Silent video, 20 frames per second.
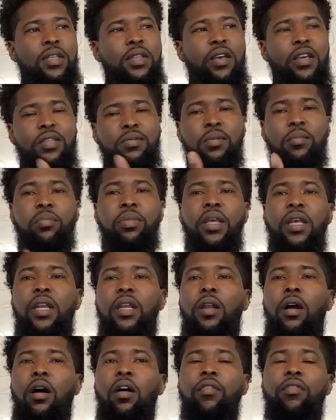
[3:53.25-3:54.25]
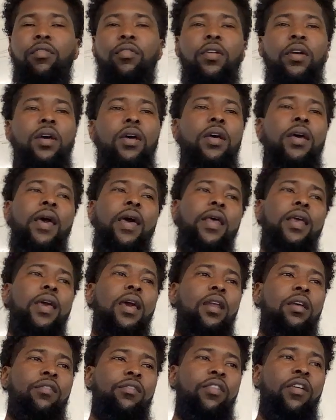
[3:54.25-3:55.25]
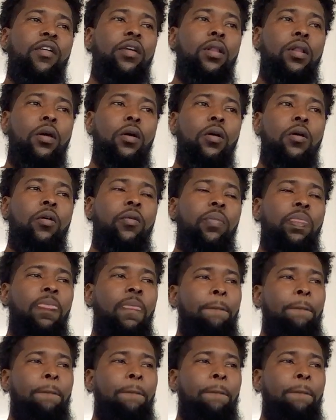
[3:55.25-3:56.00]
airspeed bleeding off and getting very low.